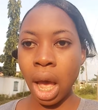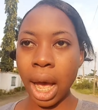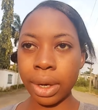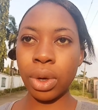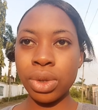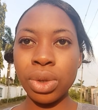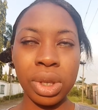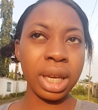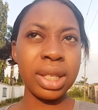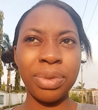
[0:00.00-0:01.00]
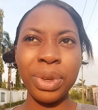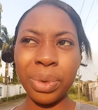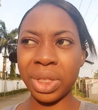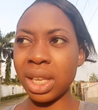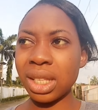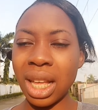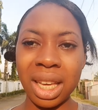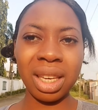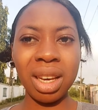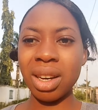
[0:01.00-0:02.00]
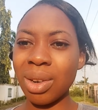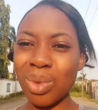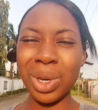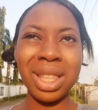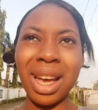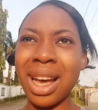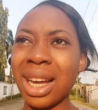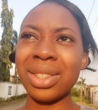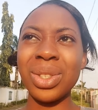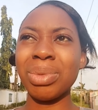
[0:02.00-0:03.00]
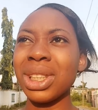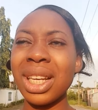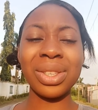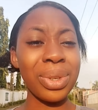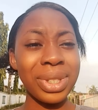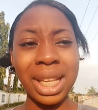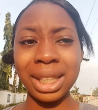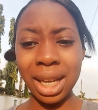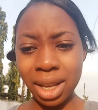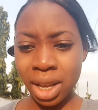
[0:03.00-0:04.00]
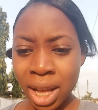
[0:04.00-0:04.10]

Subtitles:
and also to get a few things like water and some other stuff like that.